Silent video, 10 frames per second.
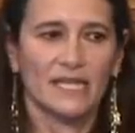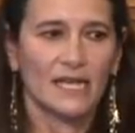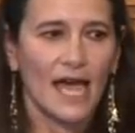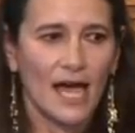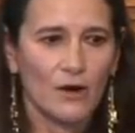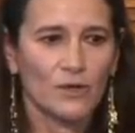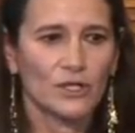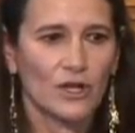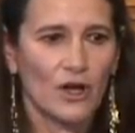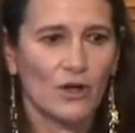in
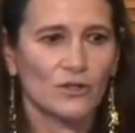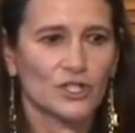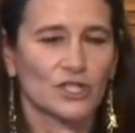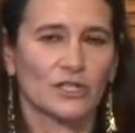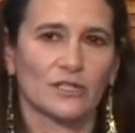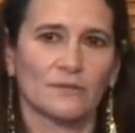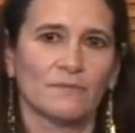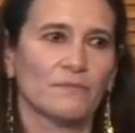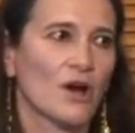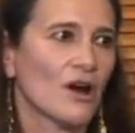our culture,
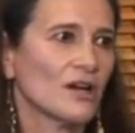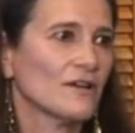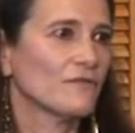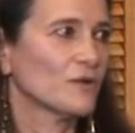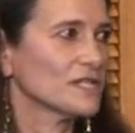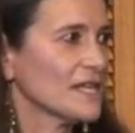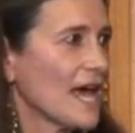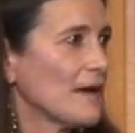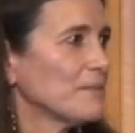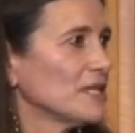part of what's
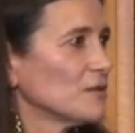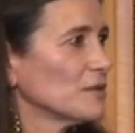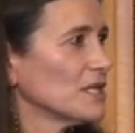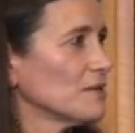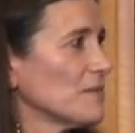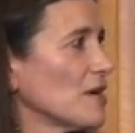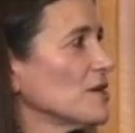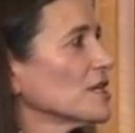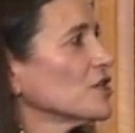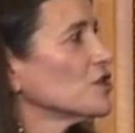happening with the
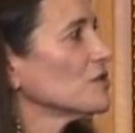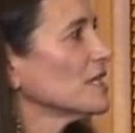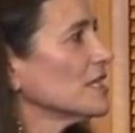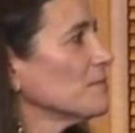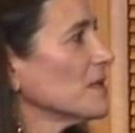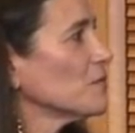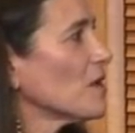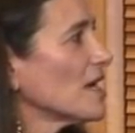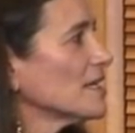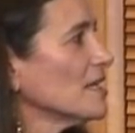American dream and
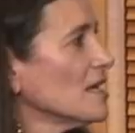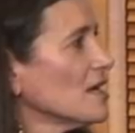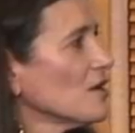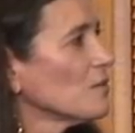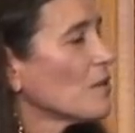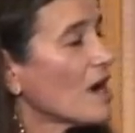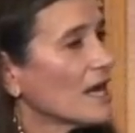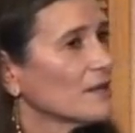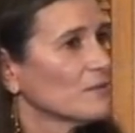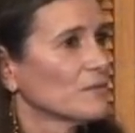why
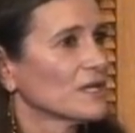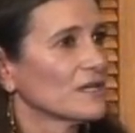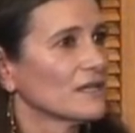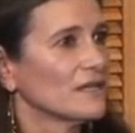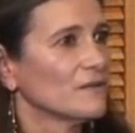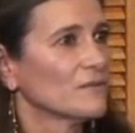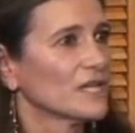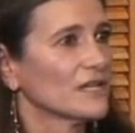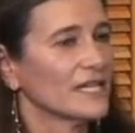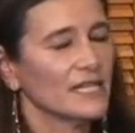why we're,
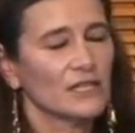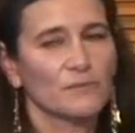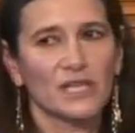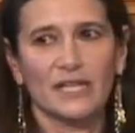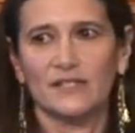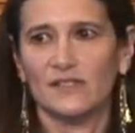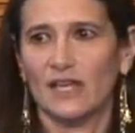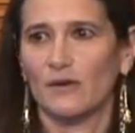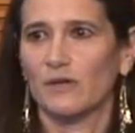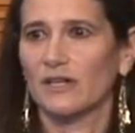we're in the place
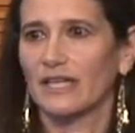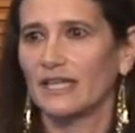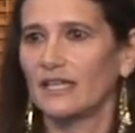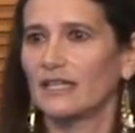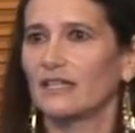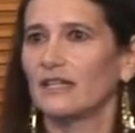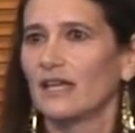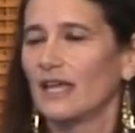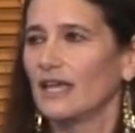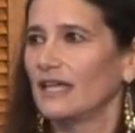that we're in
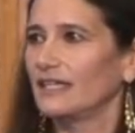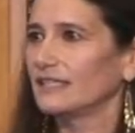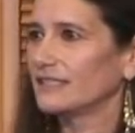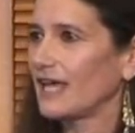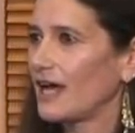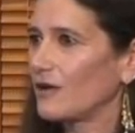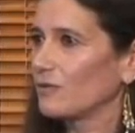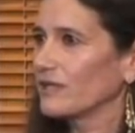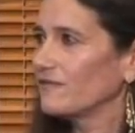is that we